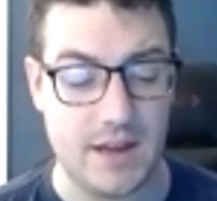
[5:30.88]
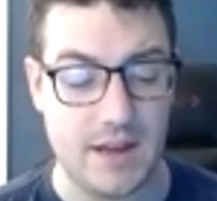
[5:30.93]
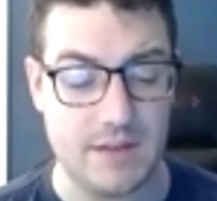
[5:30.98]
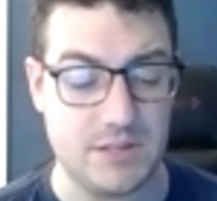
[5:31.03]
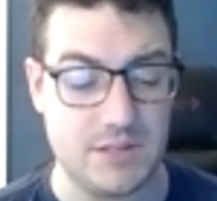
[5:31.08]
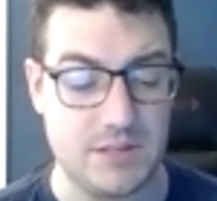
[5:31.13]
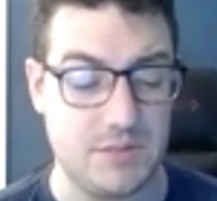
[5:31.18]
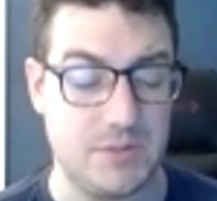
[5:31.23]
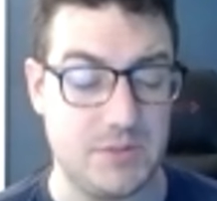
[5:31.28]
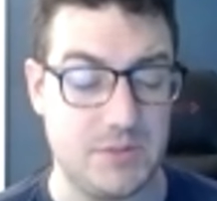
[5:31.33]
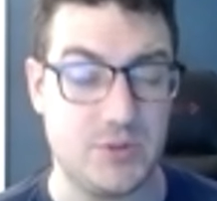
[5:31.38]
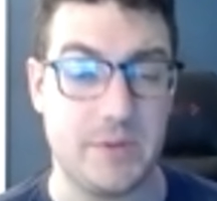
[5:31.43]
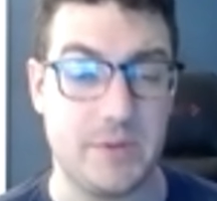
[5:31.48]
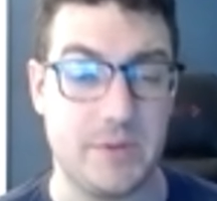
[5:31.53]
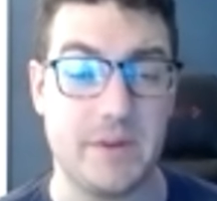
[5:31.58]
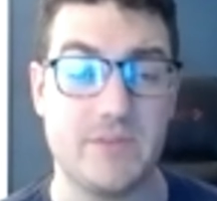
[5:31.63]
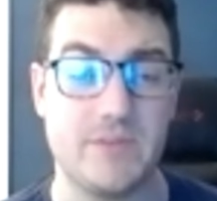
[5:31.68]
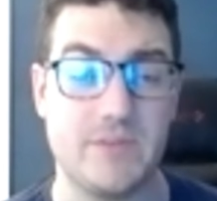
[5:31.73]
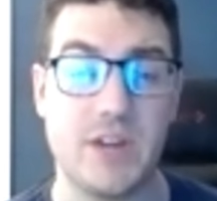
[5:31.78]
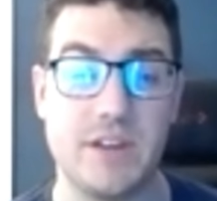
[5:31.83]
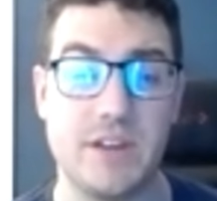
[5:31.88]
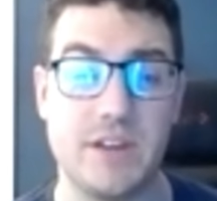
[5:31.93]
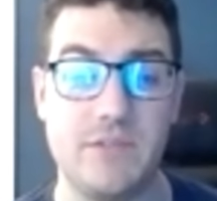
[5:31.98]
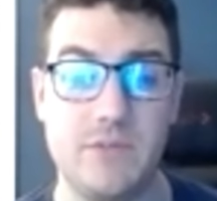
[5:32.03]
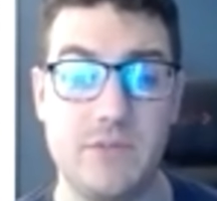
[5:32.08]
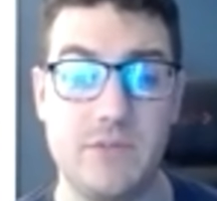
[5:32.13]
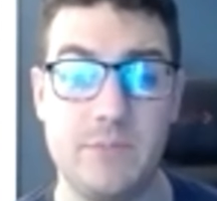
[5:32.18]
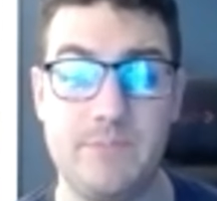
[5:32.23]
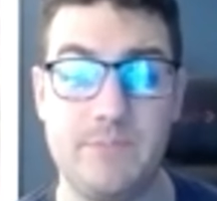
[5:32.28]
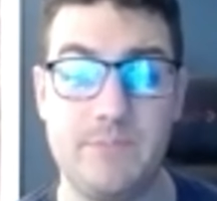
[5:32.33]
She's been dreaming of Chinese
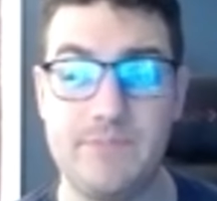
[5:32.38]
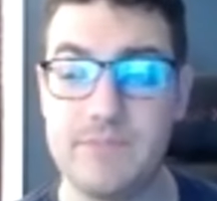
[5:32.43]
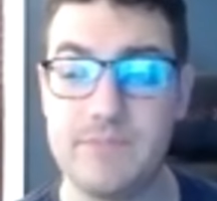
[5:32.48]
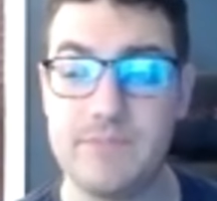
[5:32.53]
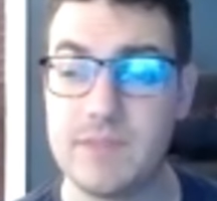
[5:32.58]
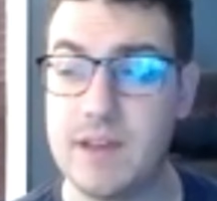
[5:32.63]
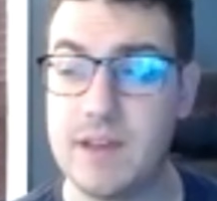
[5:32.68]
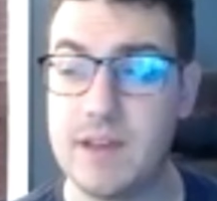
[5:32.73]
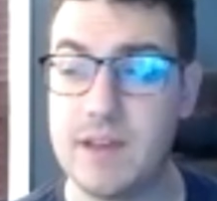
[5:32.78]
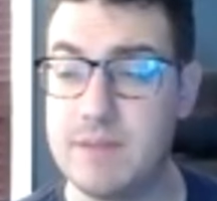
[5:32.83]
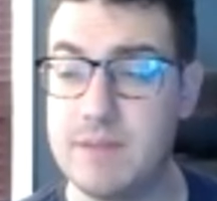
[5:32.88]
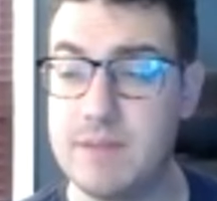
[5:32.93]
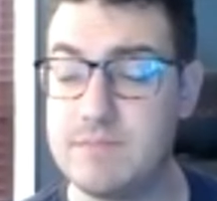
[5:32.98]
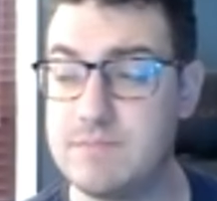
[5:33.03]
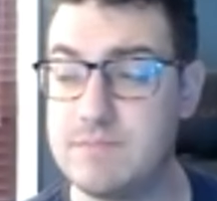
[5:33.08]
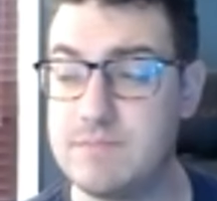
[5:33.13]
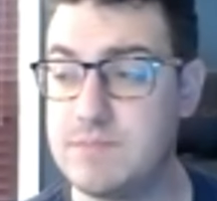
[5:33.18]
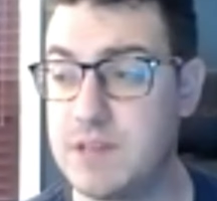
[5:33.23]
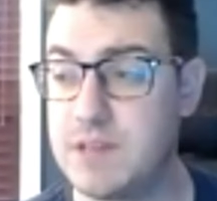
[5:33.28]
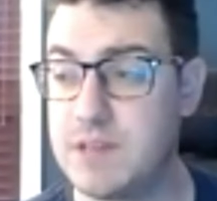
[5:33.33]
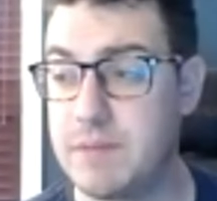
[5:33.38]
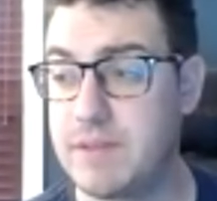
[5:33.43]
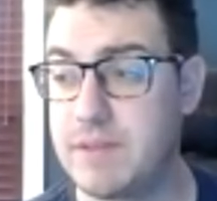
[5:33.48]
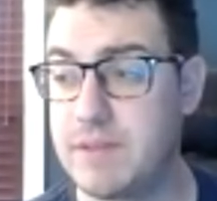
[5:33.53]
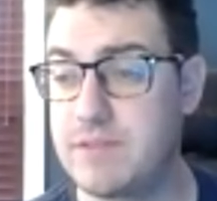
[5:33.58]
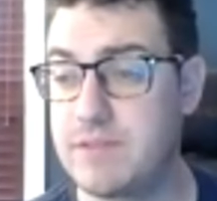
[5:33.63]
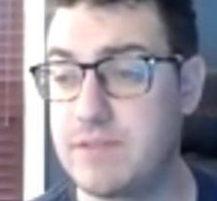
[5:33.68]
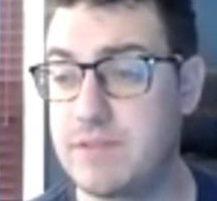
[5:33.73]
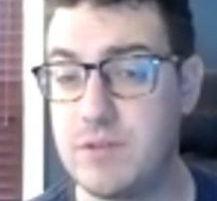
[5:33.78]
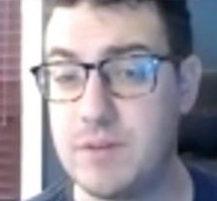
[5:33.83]
food, thinking about
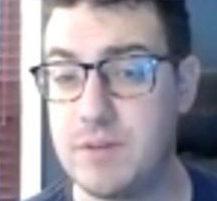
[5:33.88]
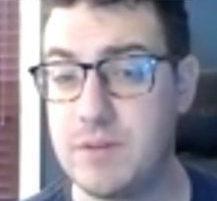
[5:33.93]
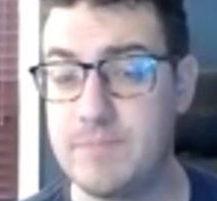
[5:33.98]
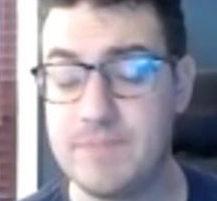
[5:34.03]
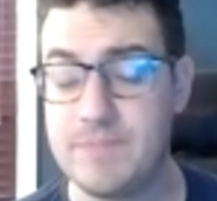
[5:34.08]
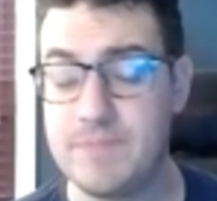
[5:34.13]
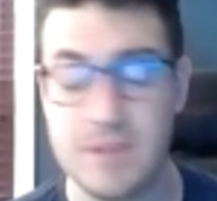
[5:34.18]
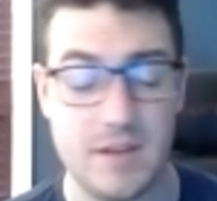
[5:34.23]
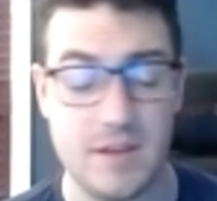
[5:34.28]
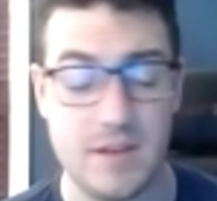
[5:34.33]
the sodium.